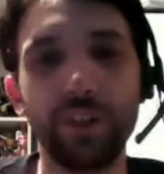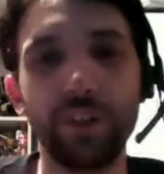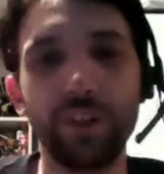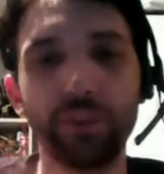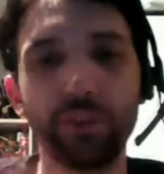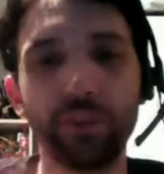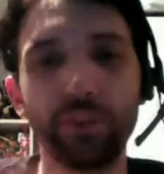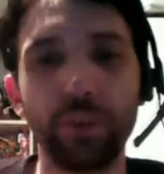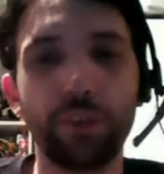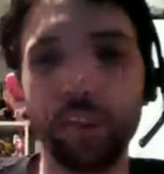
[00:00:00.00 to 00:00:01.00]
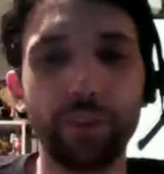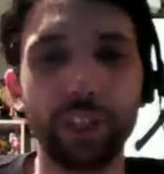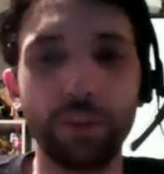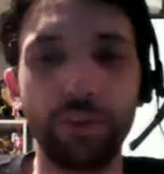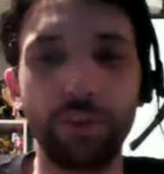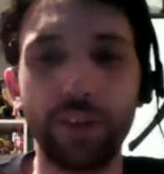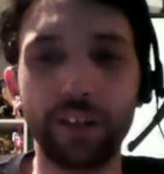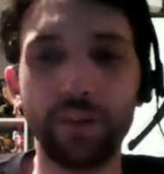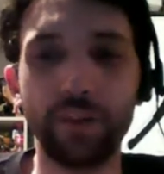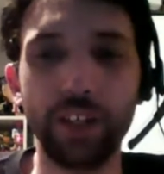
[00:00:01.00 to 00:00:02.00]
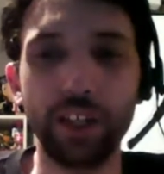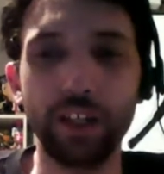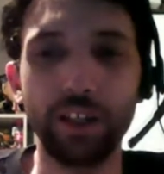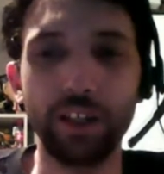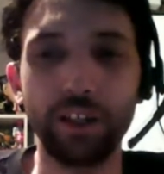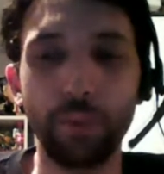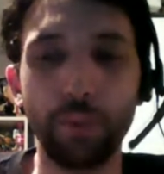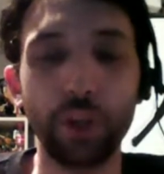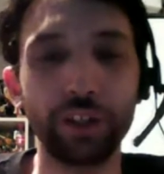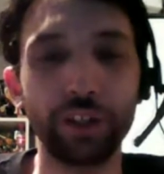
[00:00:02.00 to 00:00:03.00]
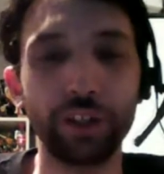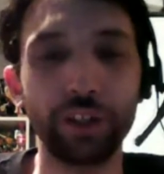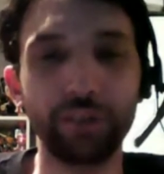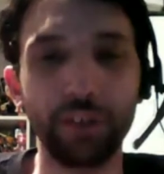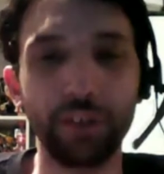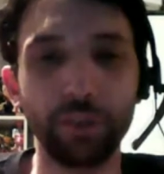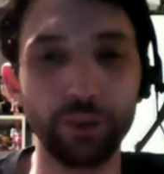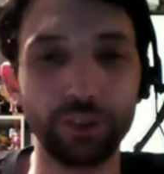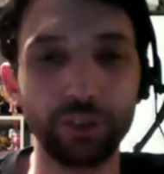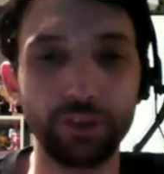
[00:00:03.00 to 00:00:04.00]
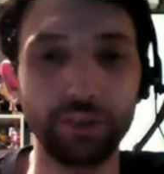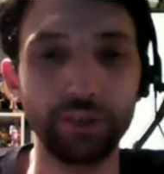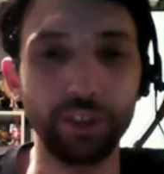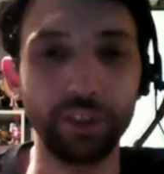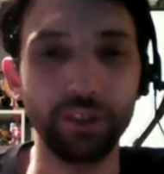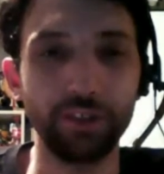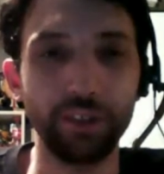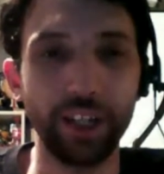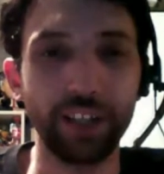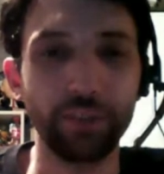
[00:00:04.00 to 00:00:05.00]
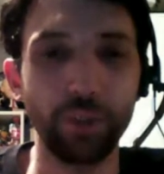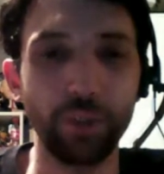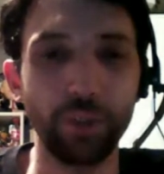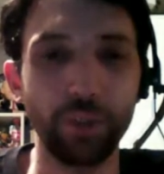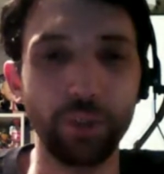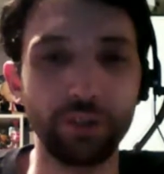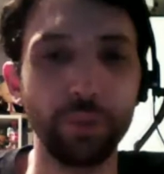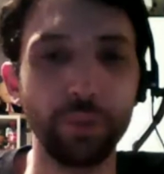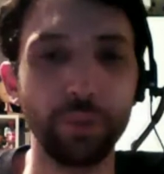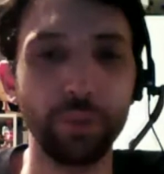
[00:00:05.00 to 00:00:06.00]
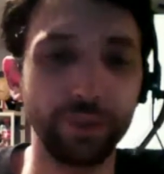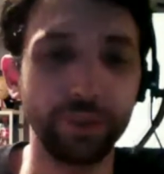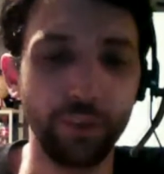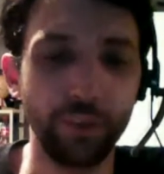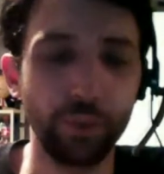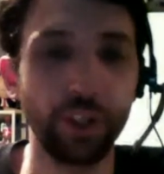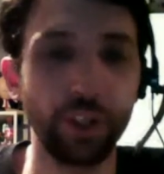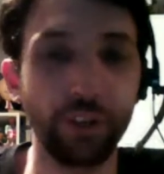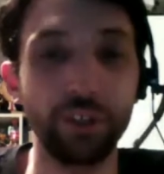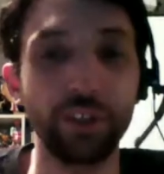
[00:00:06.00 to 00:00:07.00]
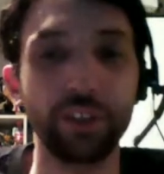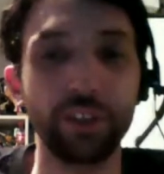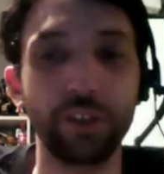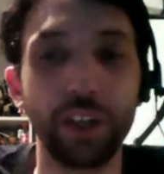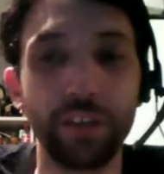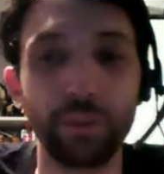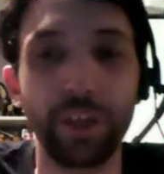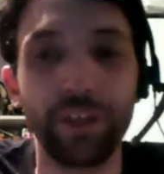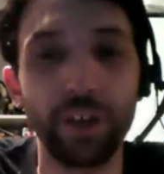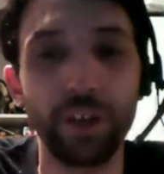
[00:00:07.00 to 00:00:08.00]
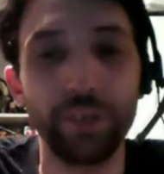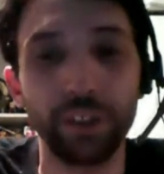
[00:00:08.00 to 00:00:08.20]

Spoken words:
E3, can we just bring up the fact of the Minecraft coming out in August, and Xbox One people, if they bought it on the 360, only have to pay a $5.